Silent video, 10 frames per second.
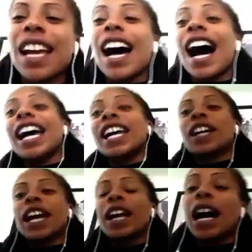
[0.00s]

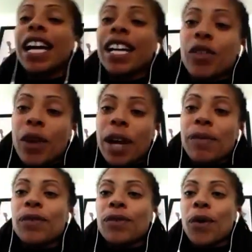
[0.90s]
I am
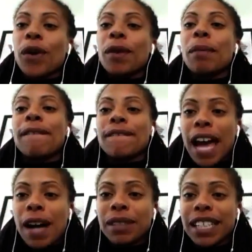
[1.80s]
grateful for my
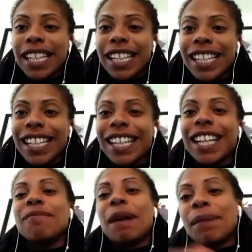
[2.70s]
family,
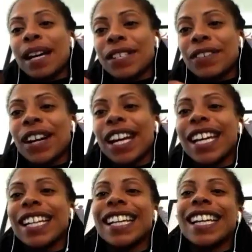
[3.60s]
my best
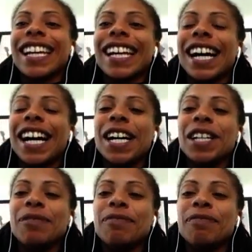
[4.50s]
friend,
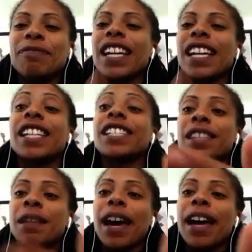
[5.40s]
and then
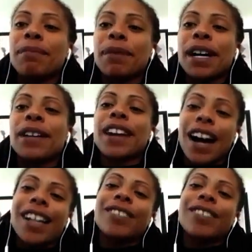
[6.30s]
the man above, God.